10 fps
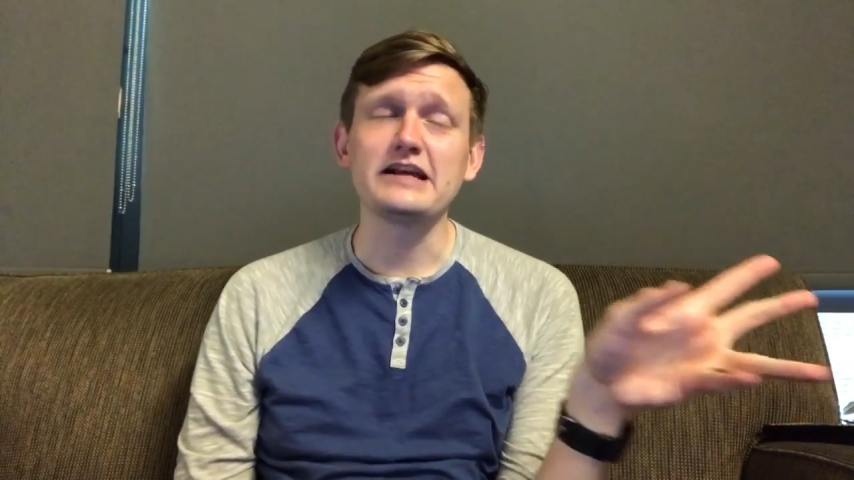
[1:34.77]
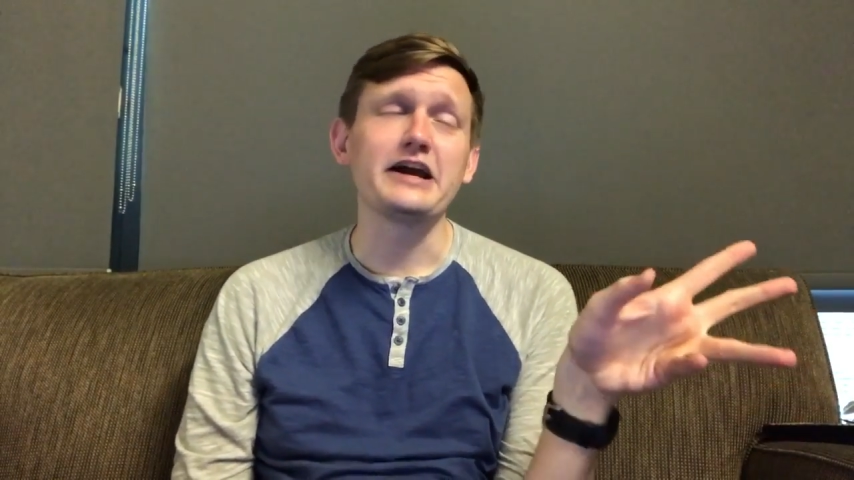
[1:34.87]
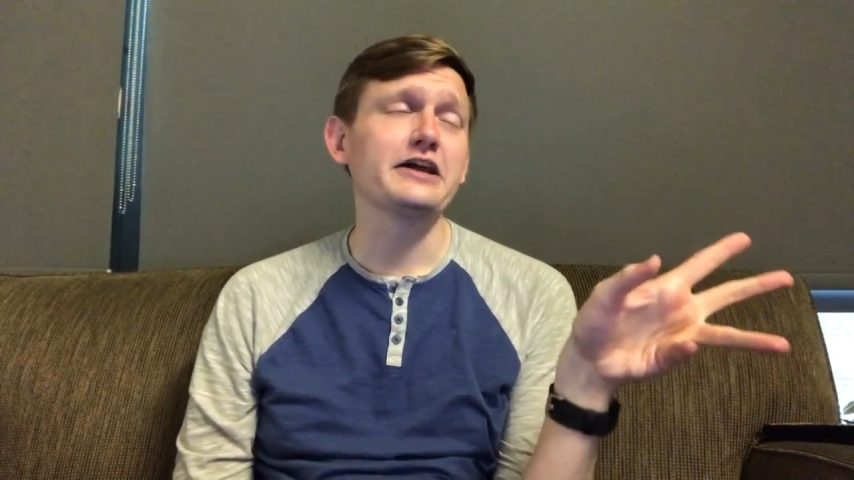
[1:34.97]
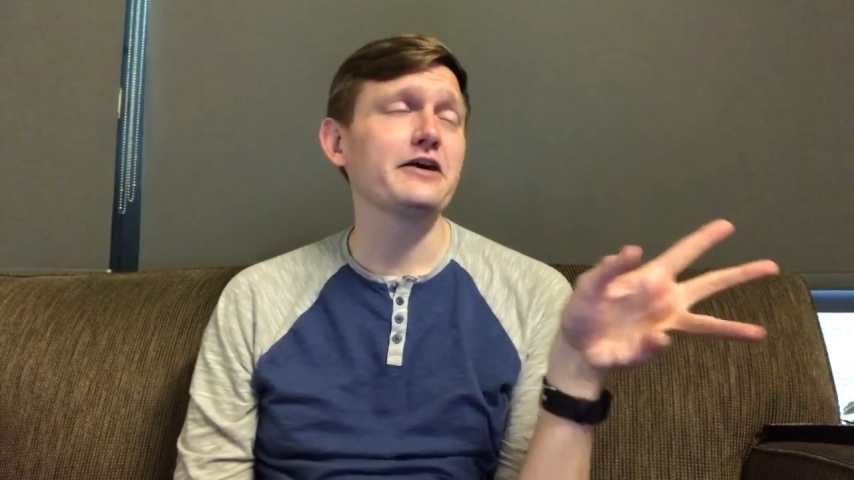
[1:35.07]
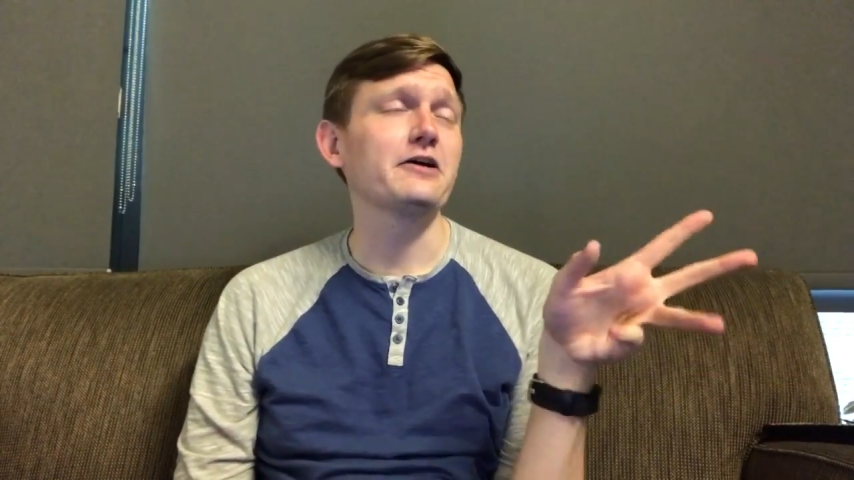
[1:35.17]

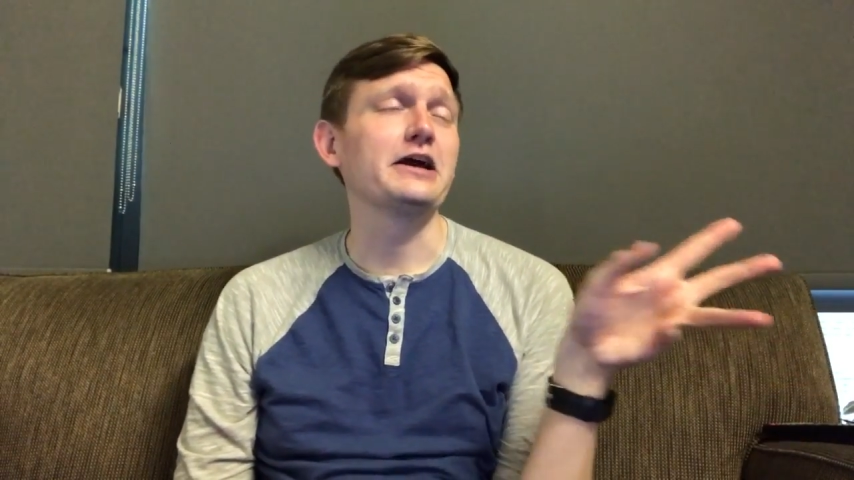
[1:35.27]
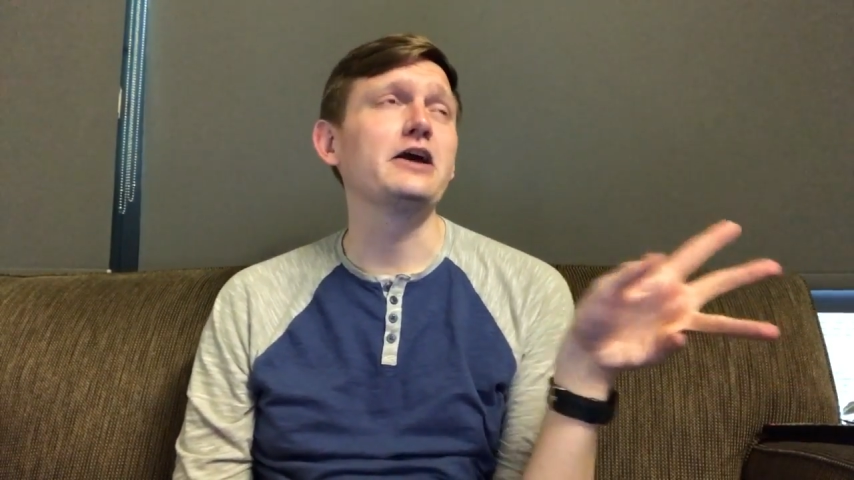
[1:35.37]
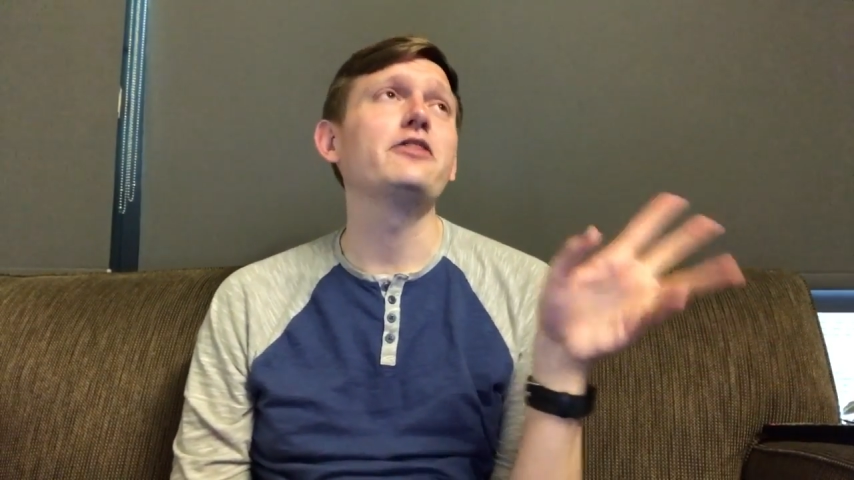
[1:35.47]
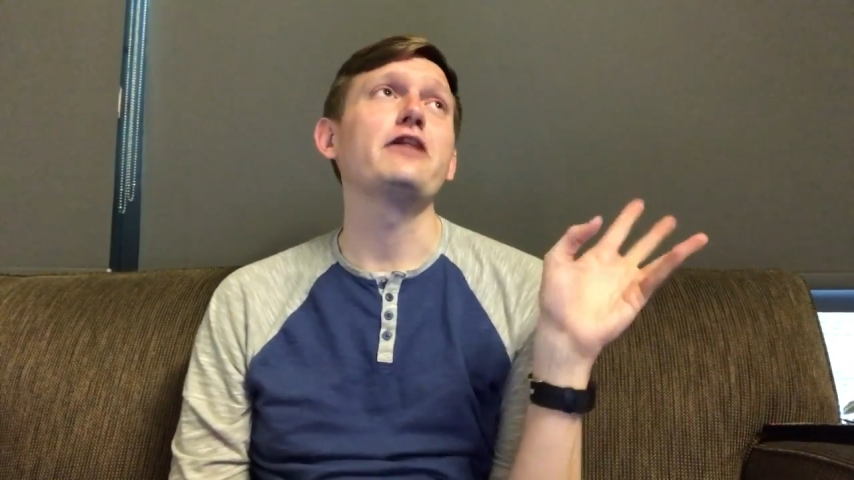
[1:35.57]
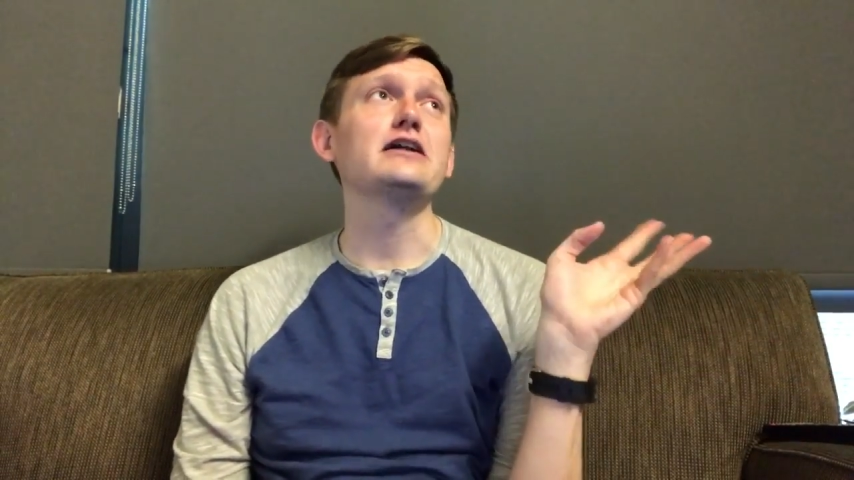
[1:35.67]
like, they're
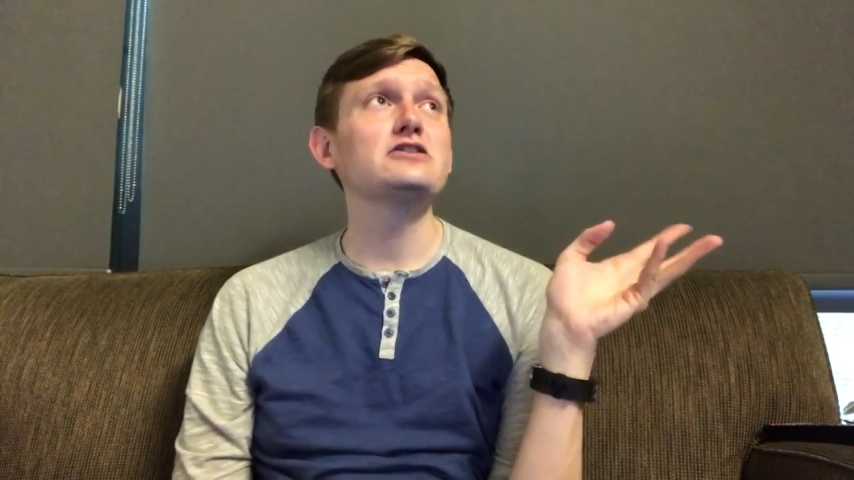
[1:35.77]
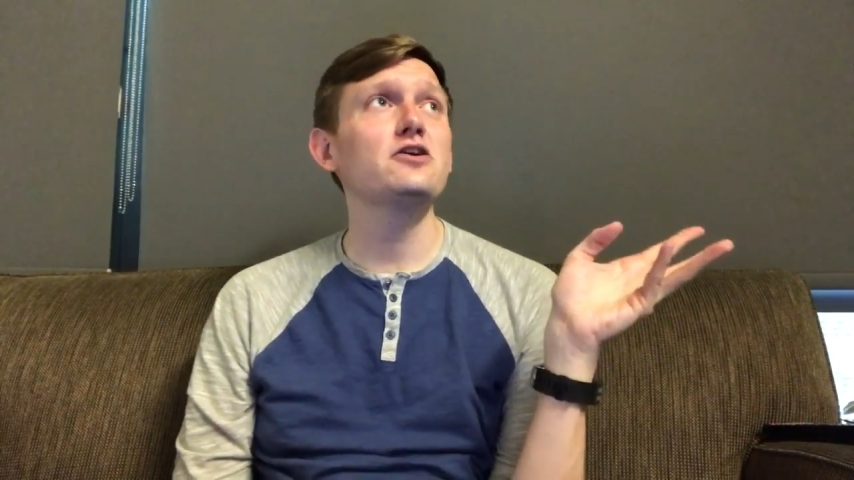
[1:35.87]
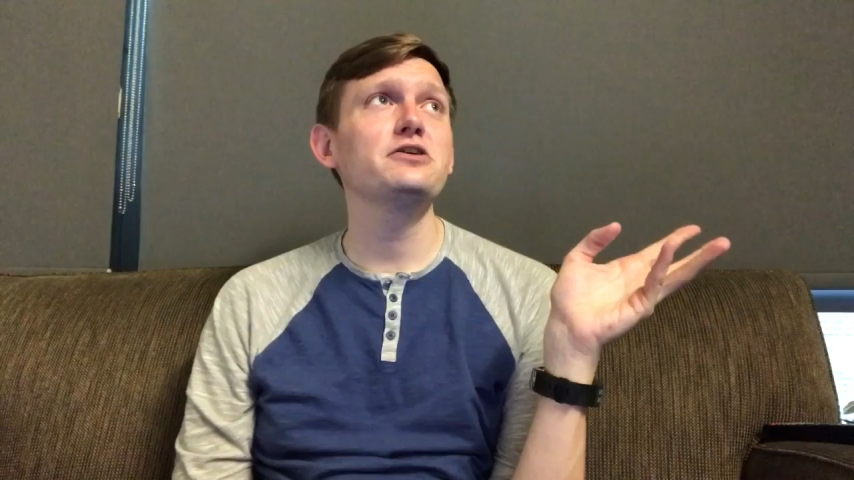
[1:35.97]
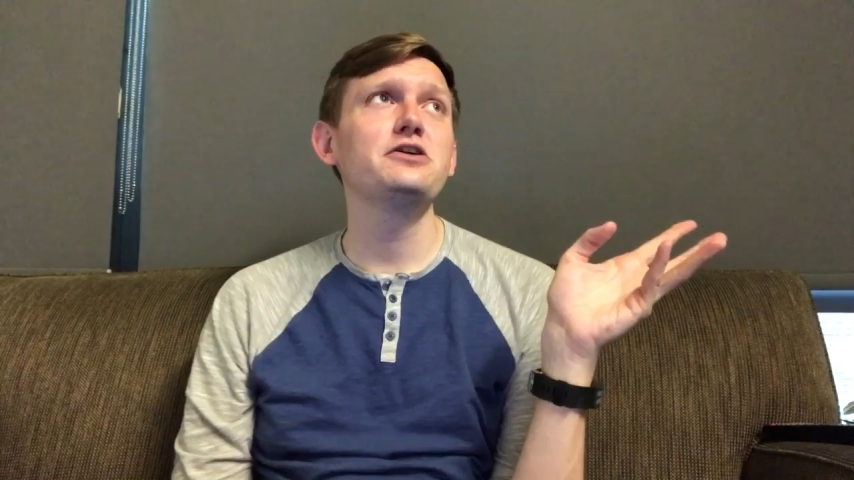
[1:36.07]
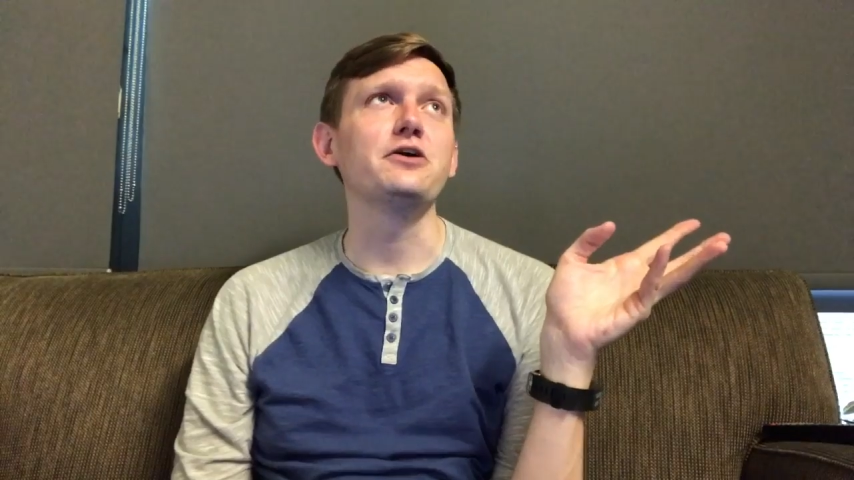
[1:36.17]
like, that's
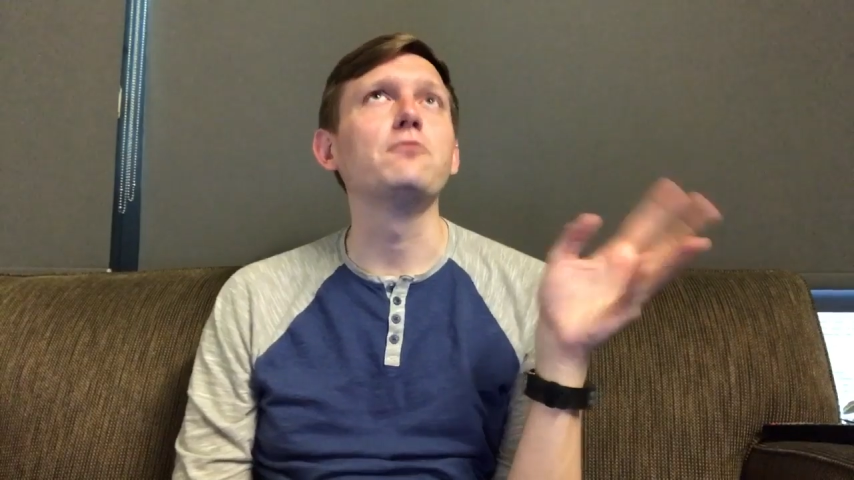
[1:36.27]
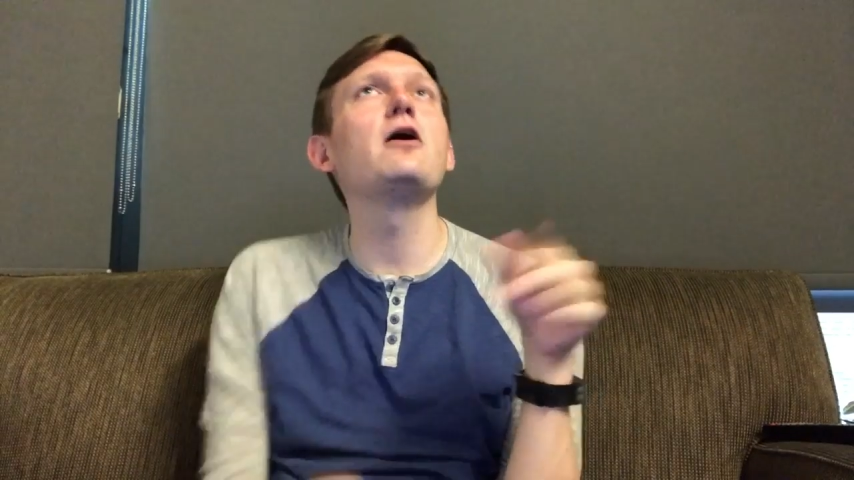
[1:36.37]
all you do.